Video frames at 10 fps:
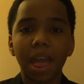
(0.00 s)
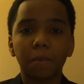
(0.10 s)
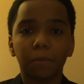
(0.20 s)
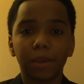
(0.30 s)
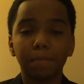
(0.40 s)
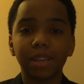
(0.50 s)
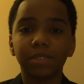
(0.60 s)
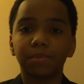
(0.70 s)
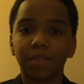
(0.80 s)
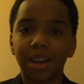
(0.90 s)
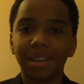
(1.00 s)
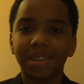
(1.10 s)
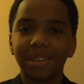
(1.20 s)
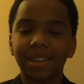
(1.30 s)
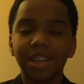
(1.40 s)
and we must run
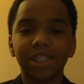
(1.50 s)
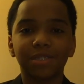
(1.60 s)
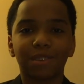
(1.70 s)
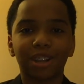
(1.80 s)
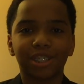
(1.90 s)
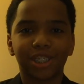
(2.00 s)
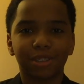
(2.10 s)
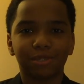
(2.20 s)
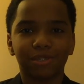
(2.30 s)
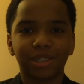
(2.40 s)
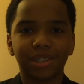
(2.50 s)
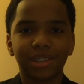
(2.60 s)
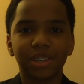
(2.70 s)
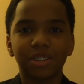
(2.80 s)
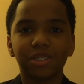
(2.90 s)
so our children
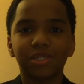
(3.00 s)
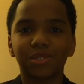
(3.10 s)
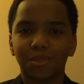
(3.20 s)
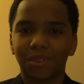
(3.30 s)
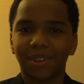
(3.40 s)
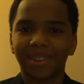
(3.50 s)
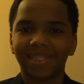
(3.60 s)
soar.